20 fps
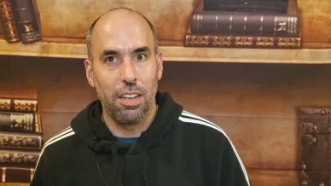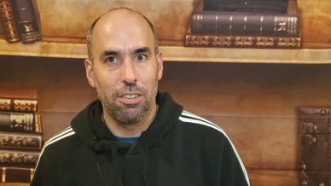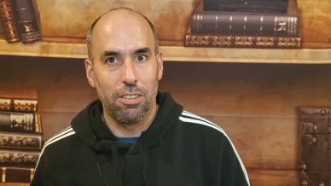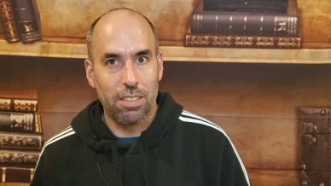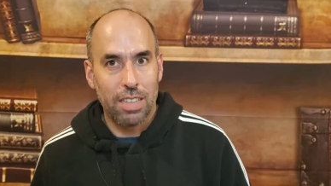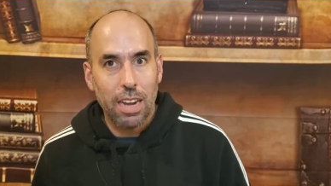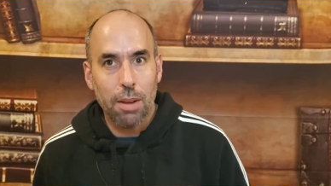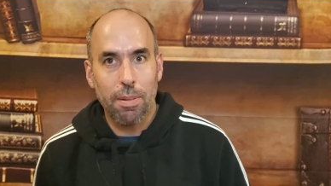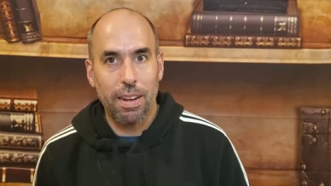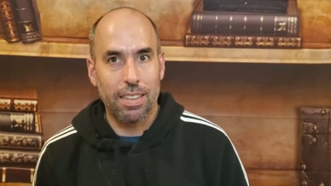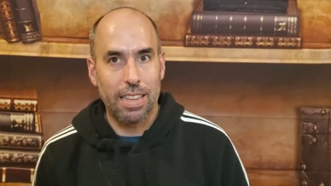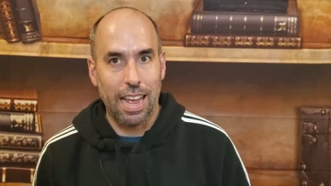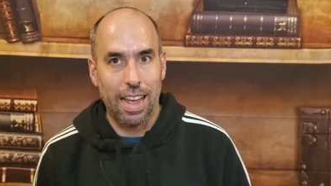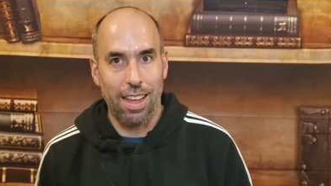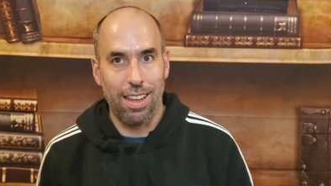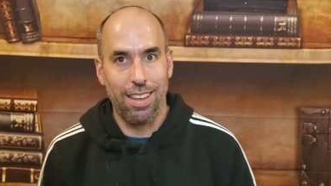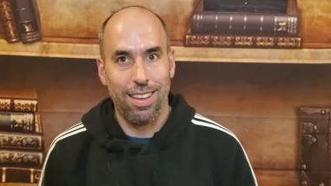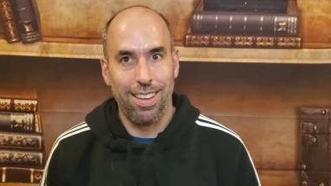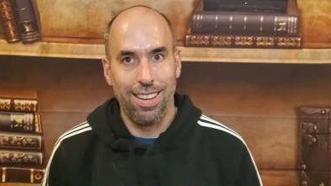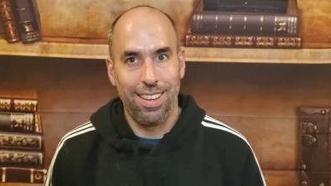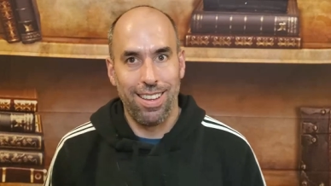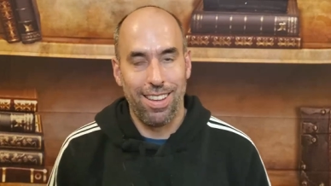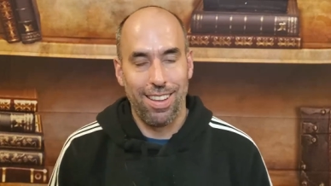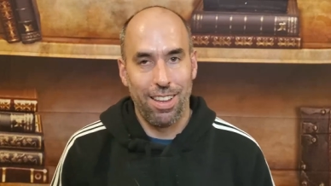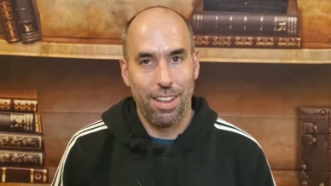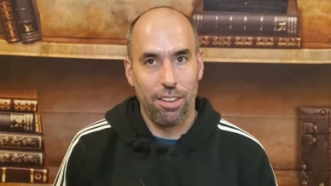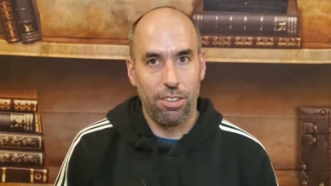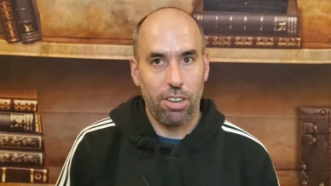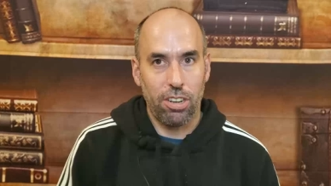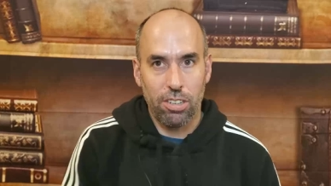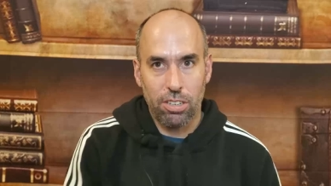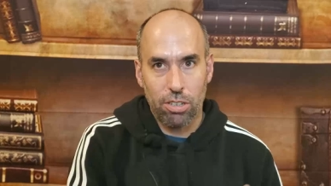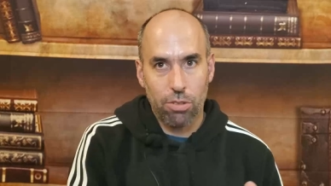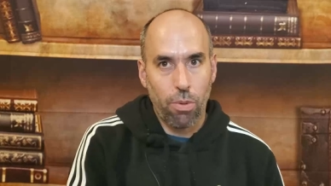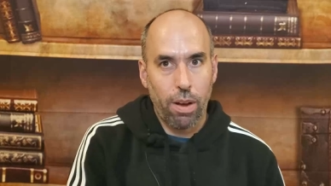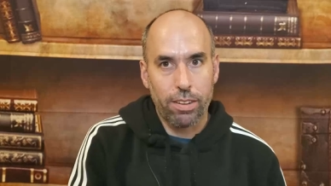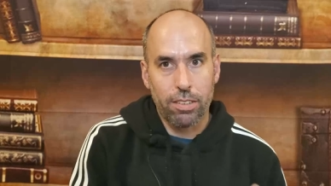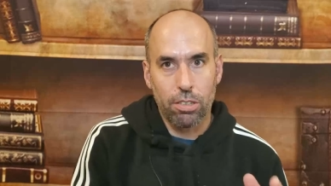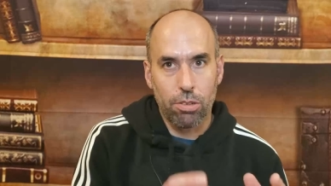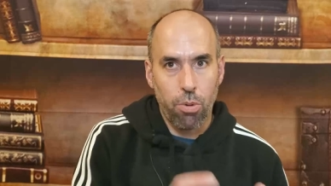So think about that. So you're just
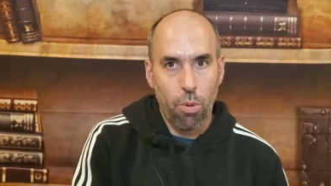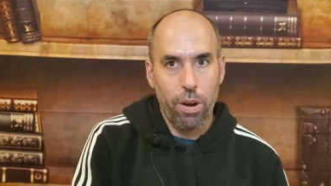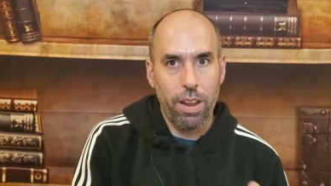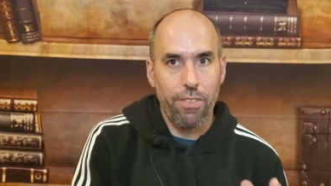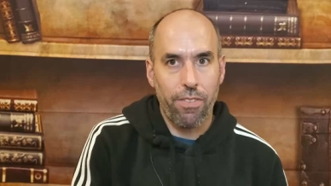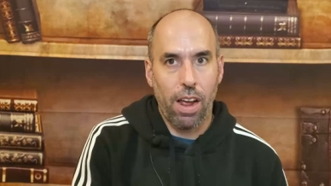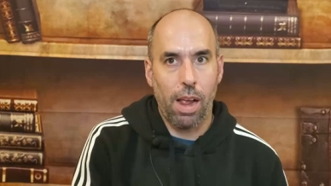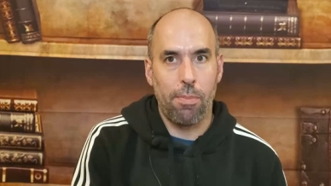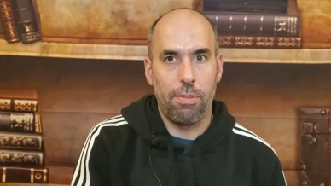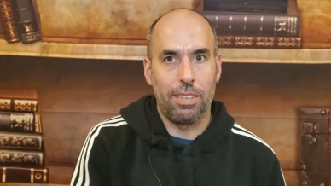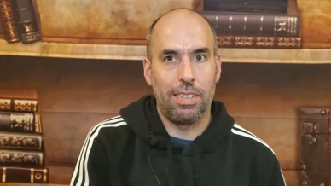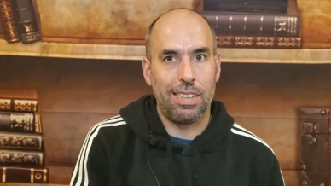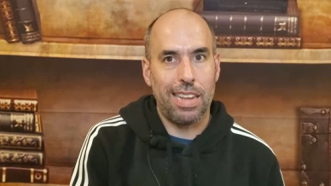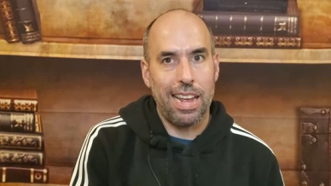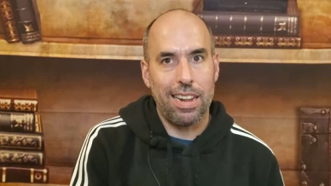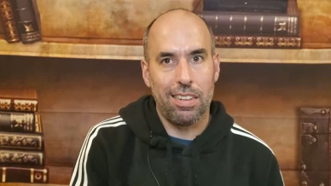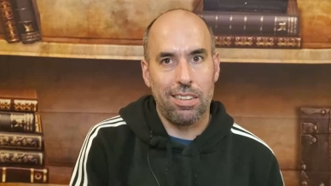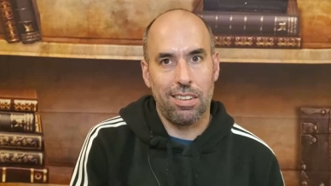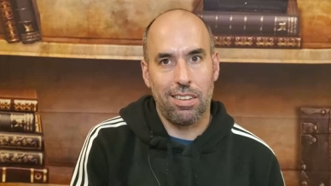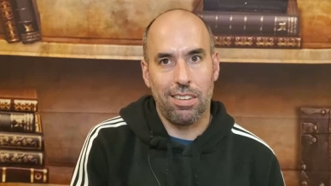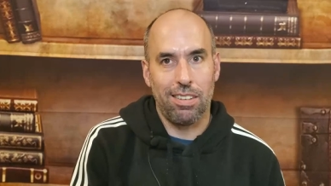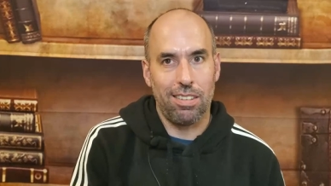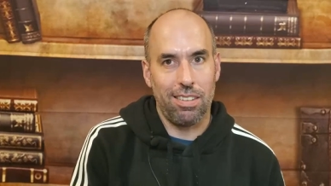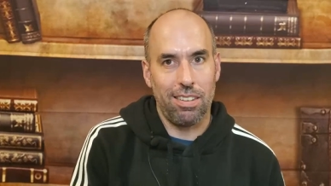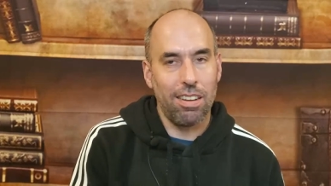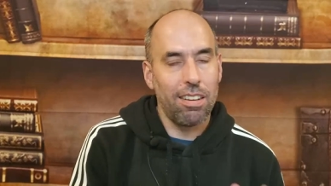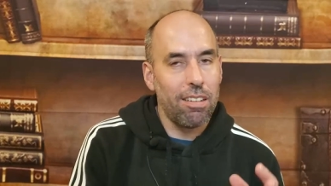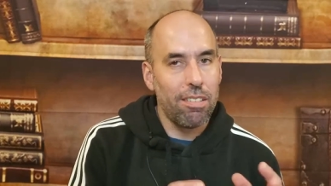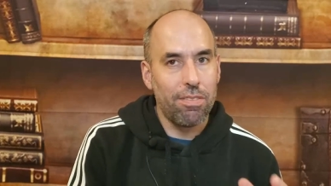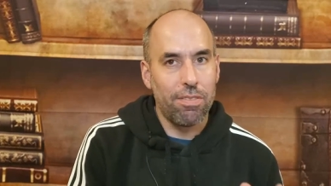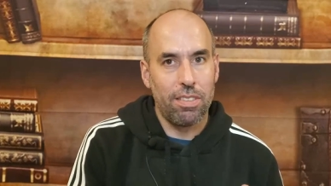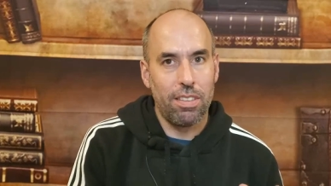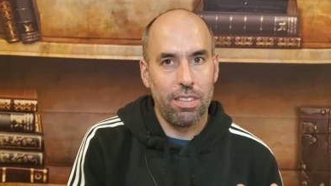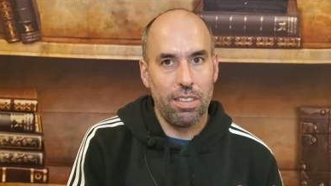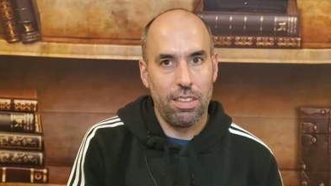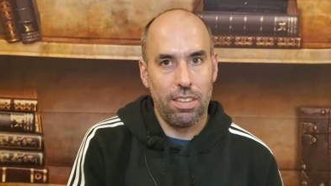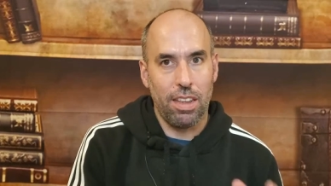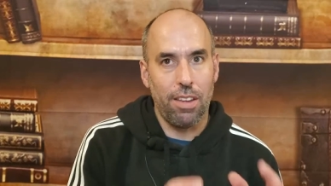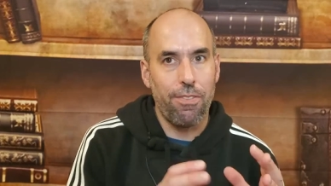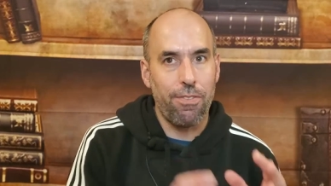watching 25% of
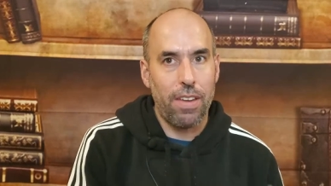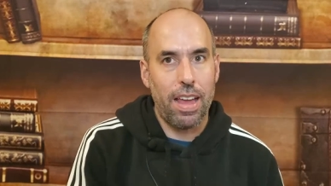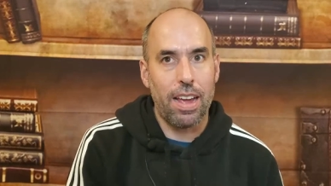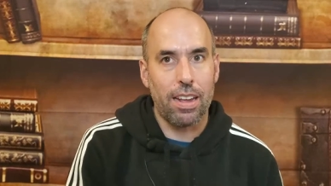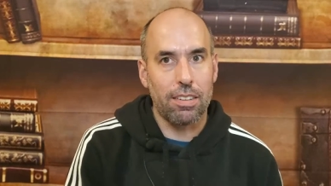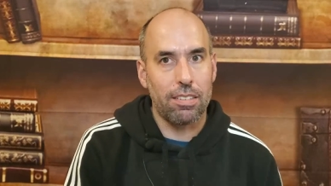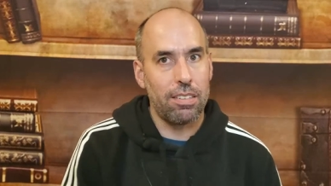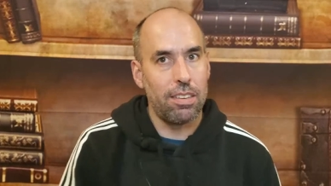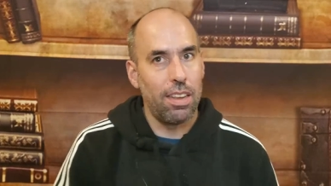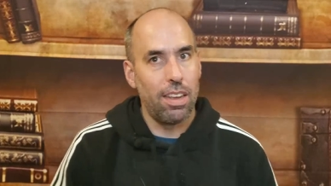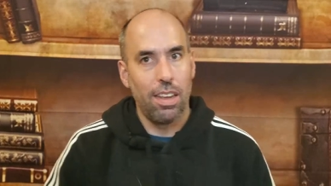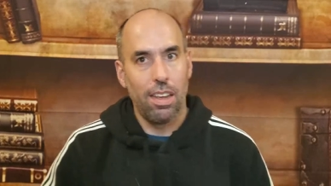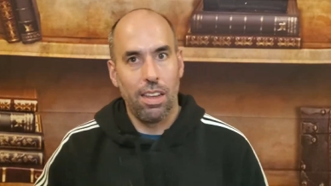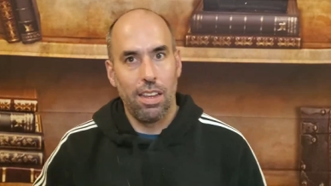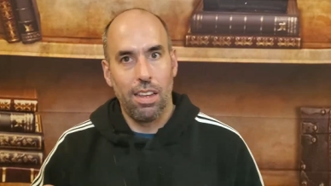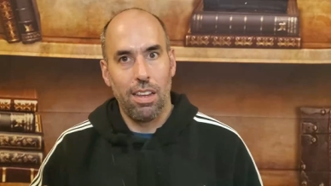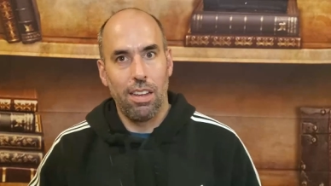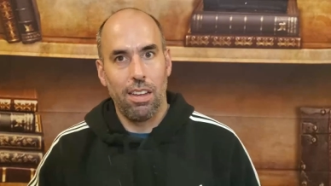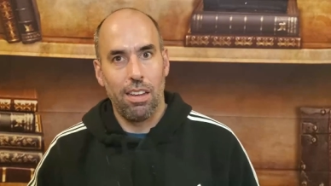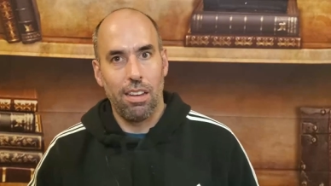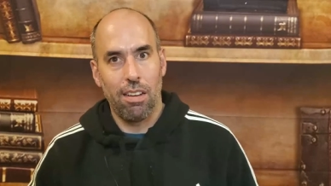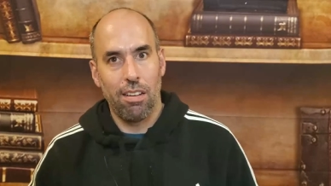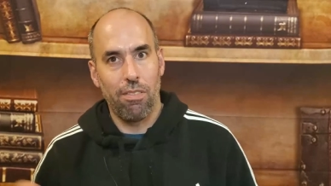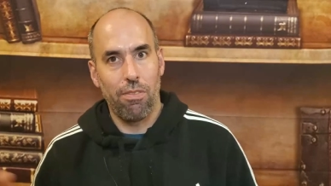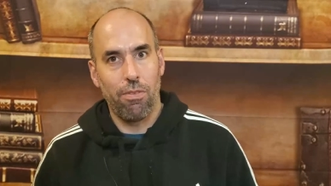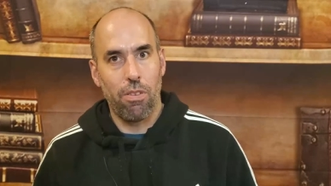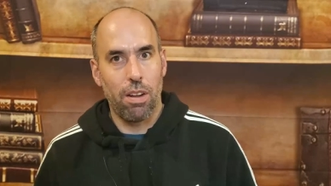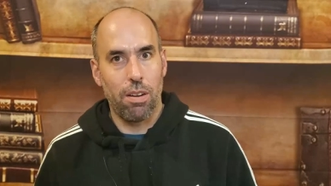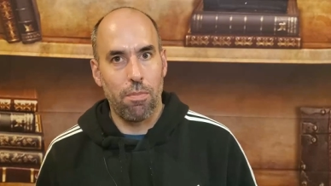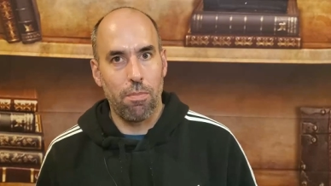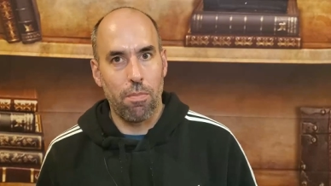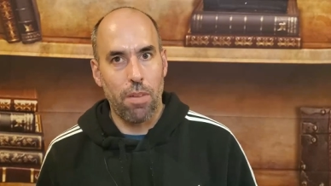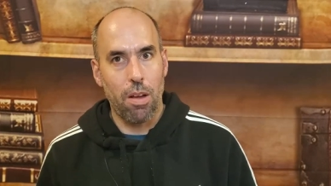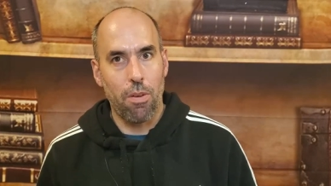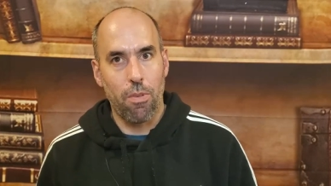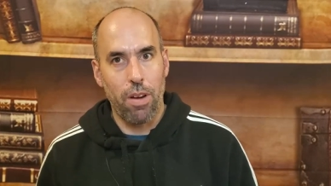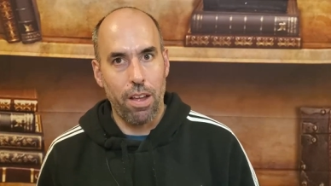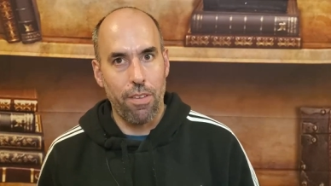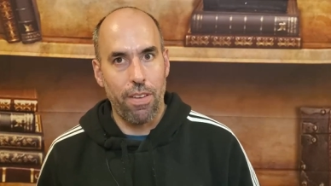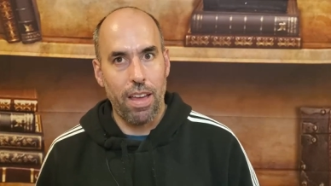the effects of what my
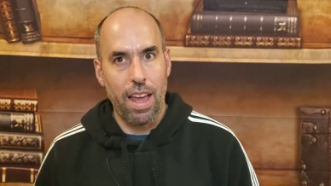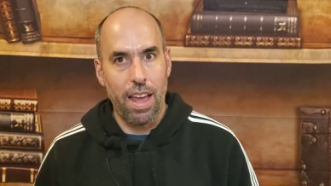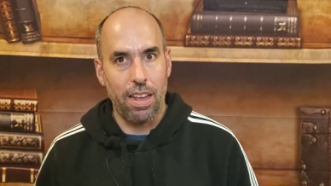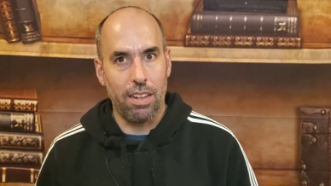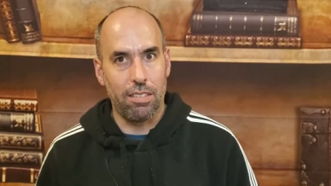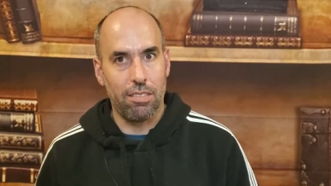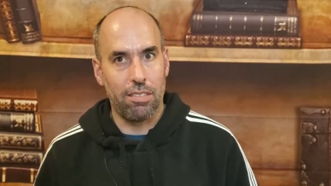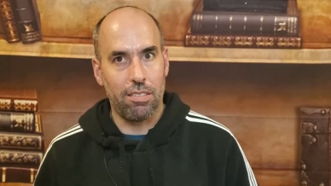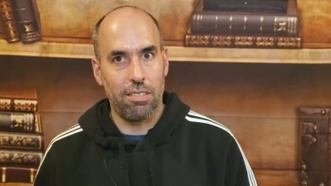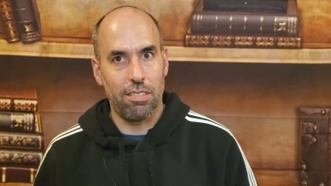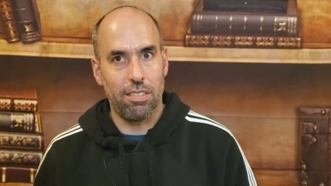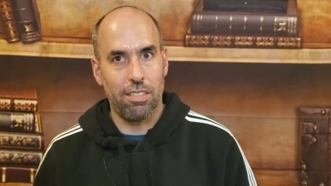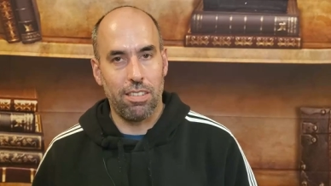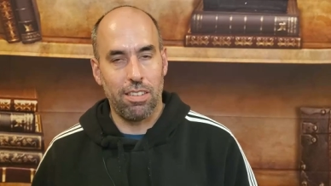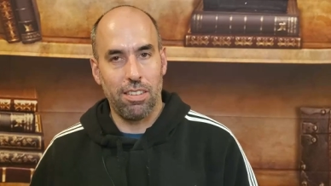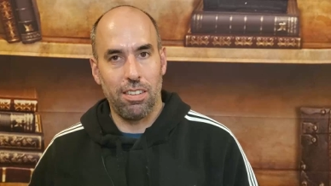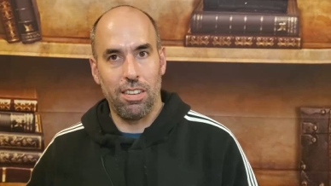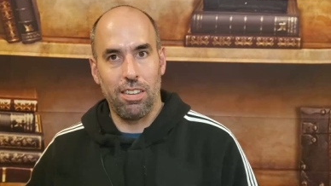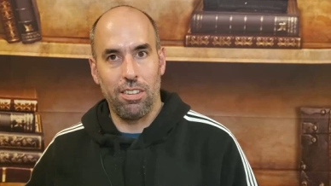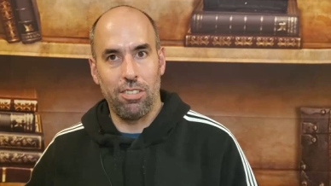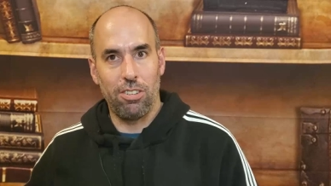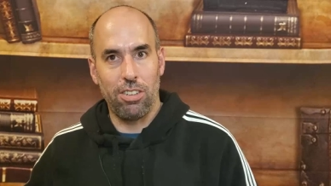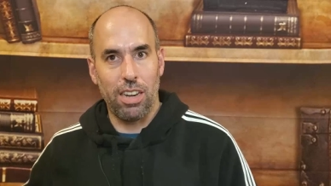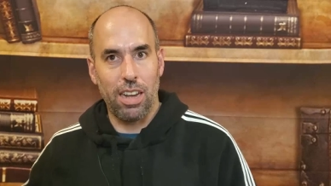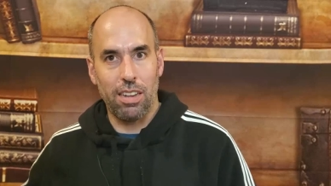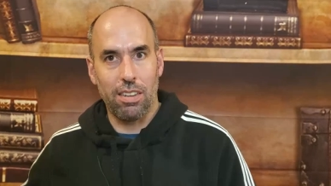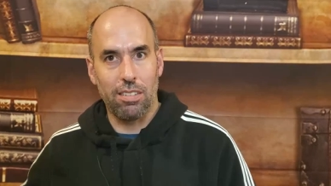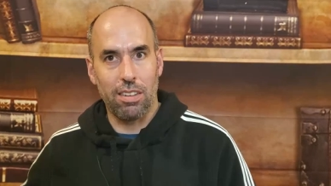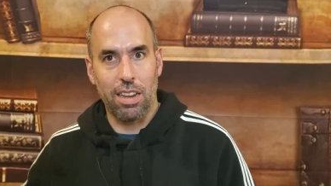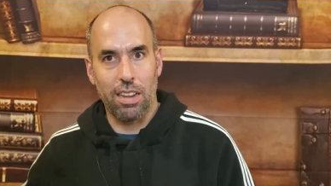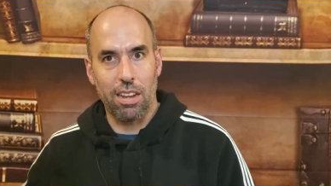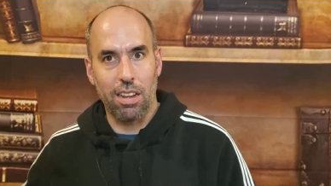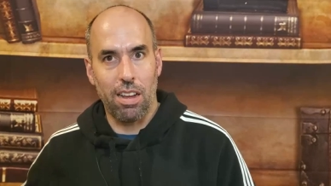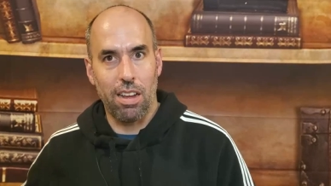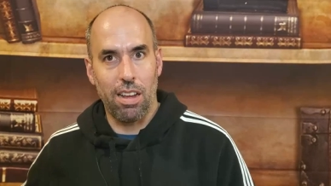wife has she has like